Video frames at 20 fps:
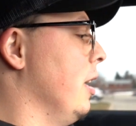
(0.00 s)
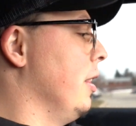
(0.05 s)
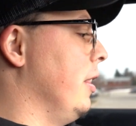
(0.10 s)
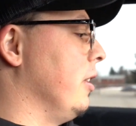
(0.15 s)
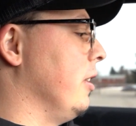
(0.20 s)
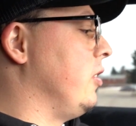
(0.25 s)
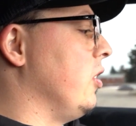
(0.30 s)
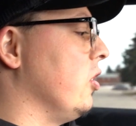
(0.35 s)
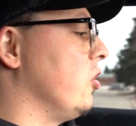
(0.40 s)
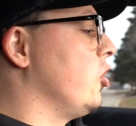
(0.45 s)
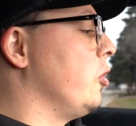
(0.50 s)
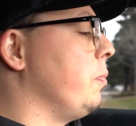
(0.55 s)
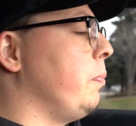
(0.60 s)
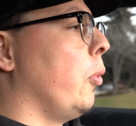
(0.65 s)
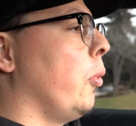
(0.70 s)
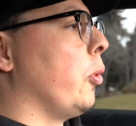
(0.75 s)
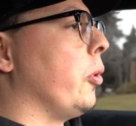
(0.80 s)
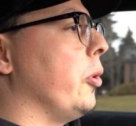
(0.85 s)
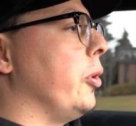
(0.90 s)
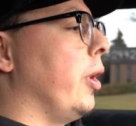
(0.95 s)
This is
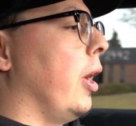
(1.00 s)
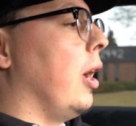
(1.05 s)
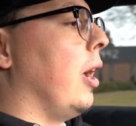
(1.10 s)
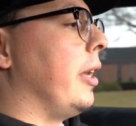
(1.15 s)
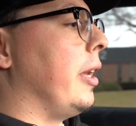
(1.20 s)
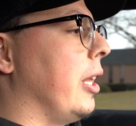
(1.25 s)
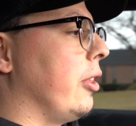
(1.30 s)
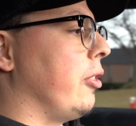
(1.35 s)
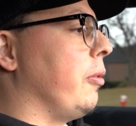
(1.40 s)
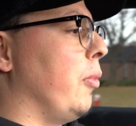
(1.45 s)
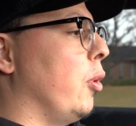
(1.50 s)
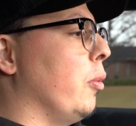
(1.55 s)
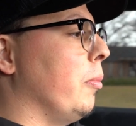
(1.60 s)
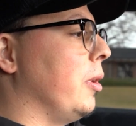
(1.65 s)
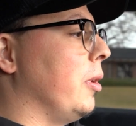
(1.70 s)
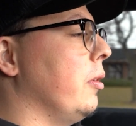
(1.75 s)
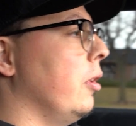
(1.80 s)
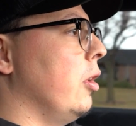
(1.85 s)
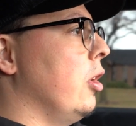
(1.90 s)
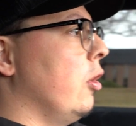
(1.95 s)
Sport 9 at the
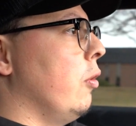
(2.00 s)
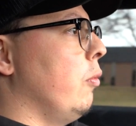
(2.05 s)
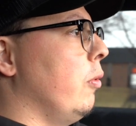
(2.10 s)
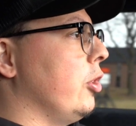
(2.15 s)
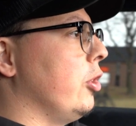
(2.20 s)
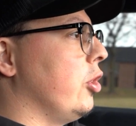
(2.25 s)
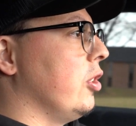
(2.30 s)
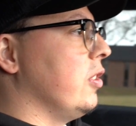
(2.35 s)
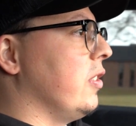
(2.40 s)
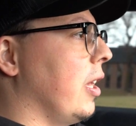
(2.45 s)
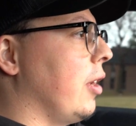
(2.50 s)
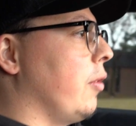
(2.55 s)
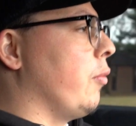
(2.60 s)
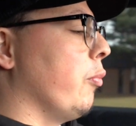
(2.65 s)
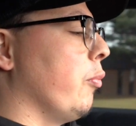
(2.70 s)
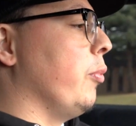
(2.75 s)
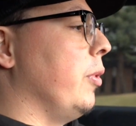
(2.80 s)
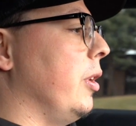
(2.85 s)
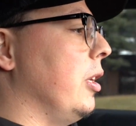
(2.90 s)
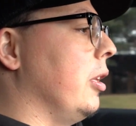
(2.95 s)
moment, which is like
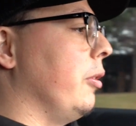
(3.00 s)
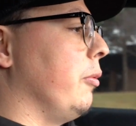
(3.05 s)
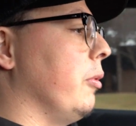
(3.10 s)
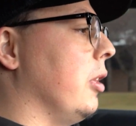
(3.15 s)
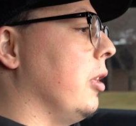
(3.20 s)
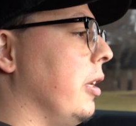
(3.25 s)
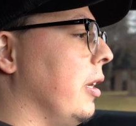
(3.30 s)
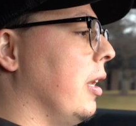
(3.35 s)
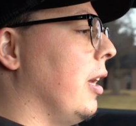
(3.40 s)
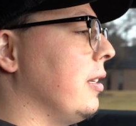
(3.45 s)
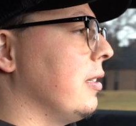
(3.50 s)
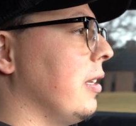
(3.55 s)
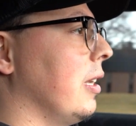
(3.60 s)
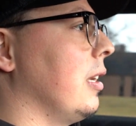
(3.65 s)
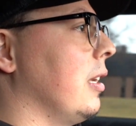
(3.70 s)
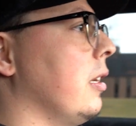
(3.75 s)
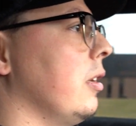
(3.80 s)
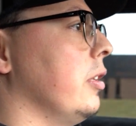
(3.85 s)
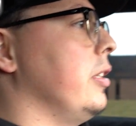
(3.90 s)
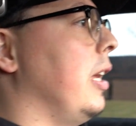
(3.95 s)
really, really nice. Like,
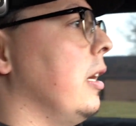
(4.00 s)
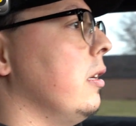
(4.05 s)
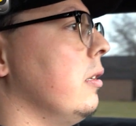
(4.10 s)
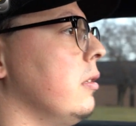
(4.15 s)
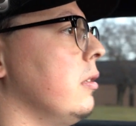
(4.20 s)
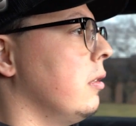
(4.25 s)
yeah.